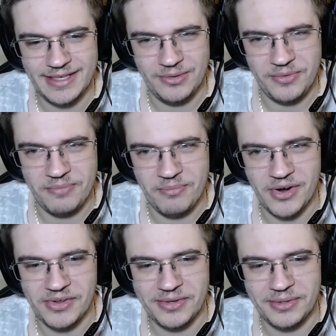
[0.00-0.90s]
with
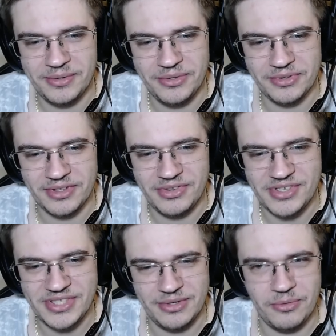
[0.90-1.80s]
Marlo not
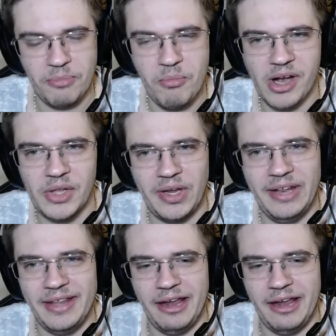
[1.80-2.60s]
with Marlo and